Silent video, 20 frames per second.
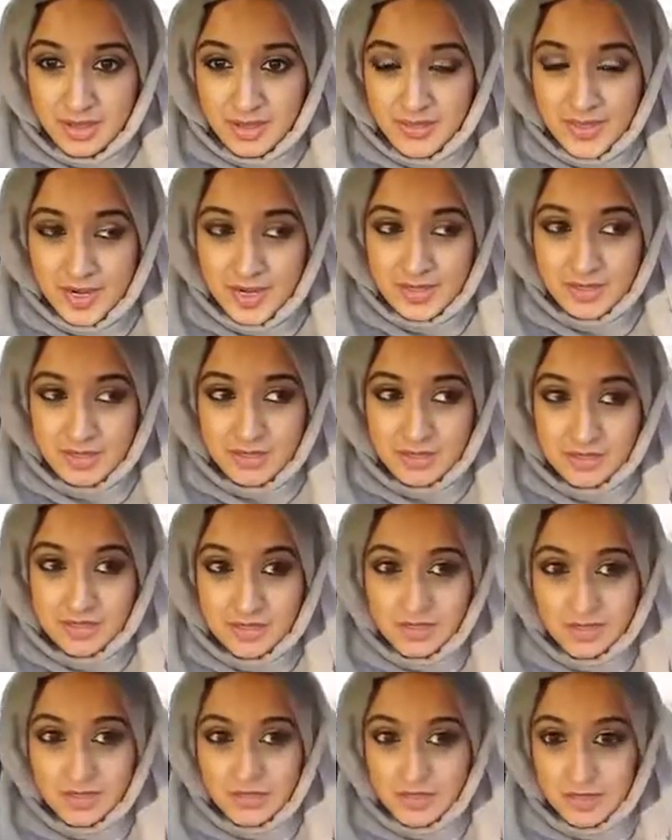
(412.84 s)

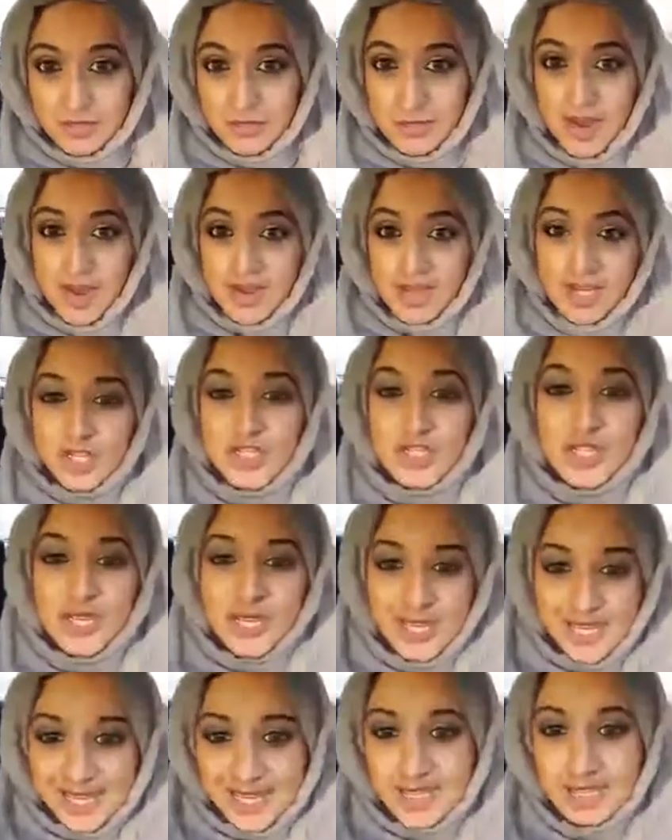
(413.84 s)
than trying to
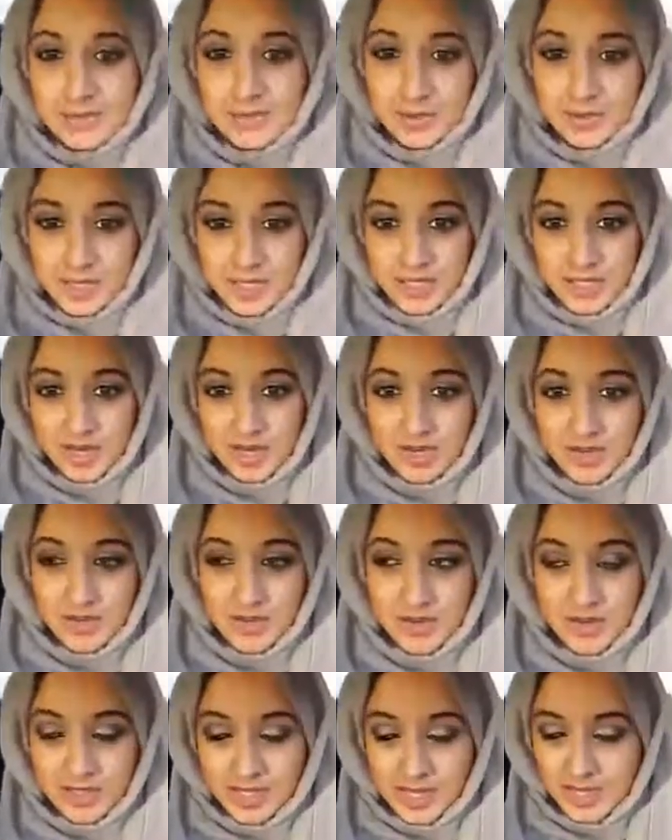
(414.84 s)
chase money and
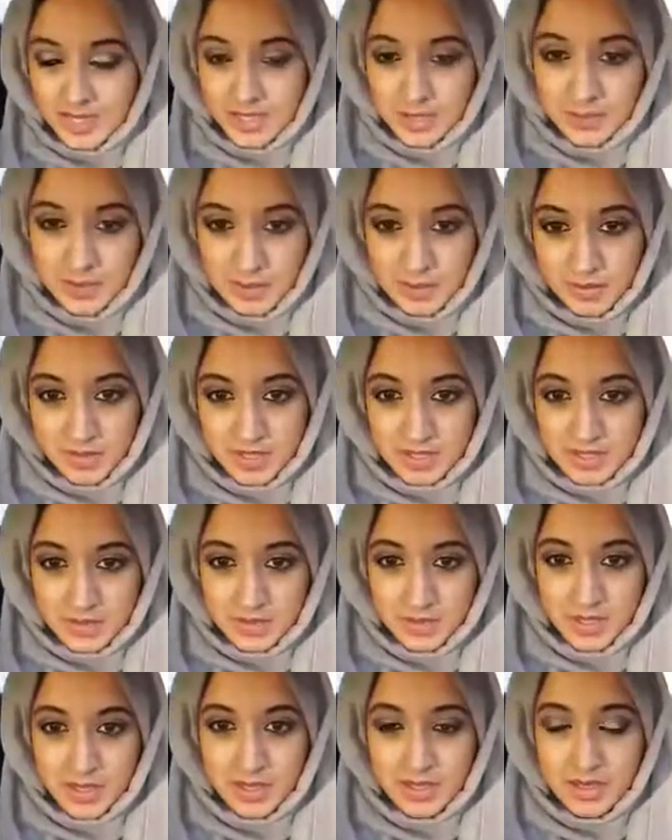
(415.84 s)
not get anywhere with it,
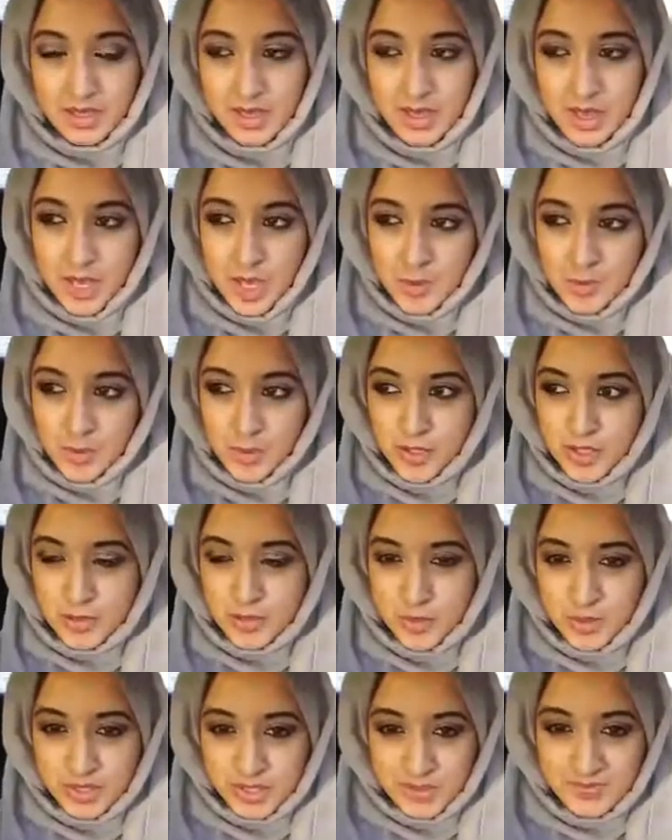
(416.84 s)
okay? Because
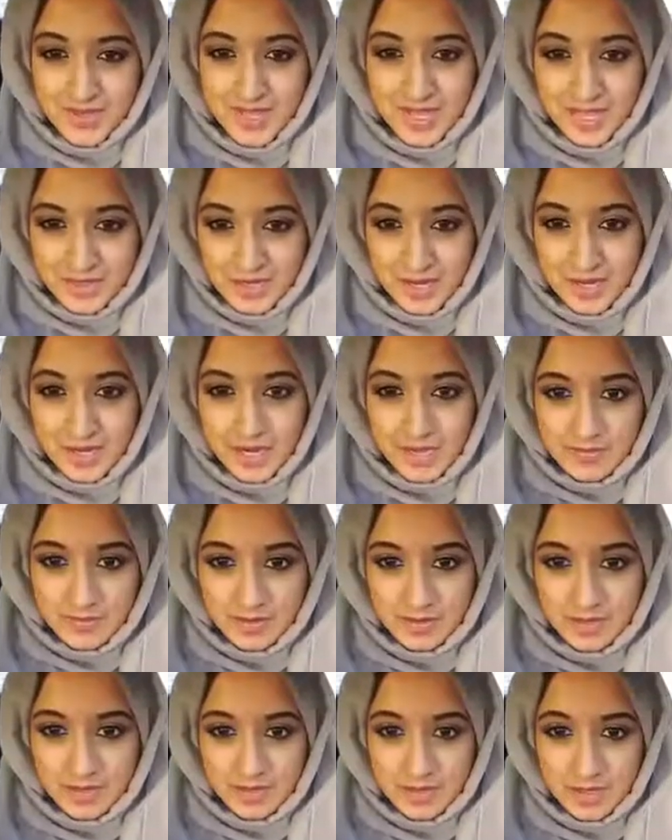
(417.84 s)
once you've hit that
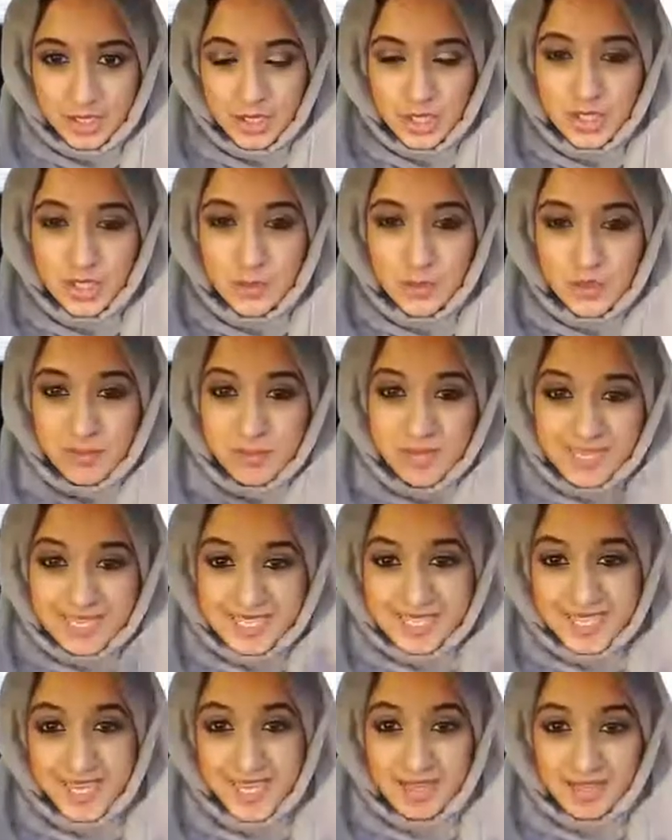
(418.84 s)
level, you want to
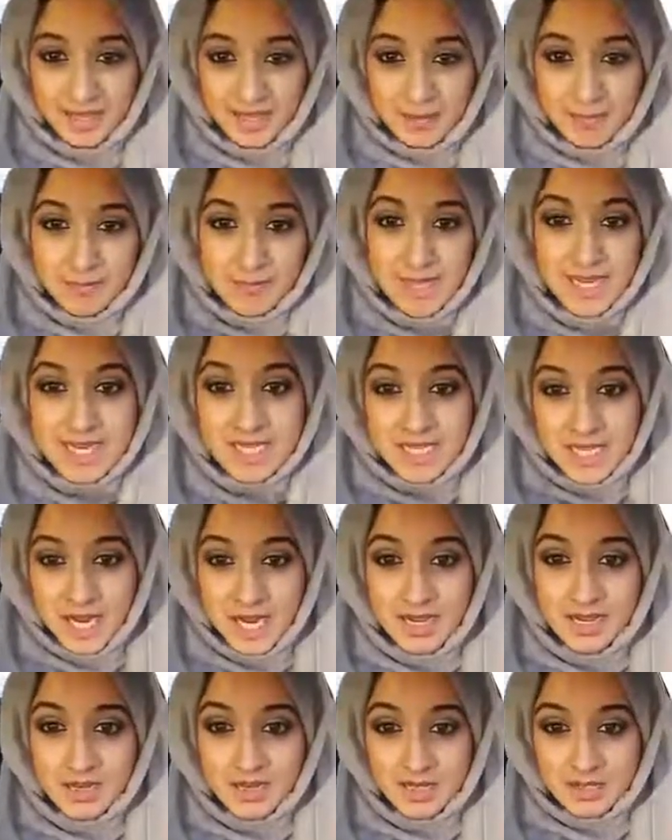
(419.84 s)
maintain it, and
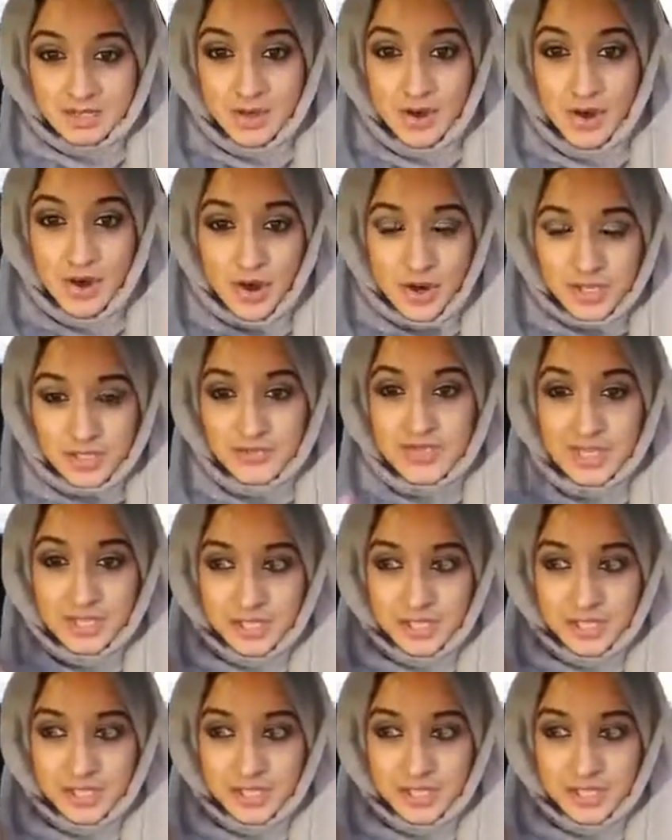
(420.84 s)
maintaining is harder than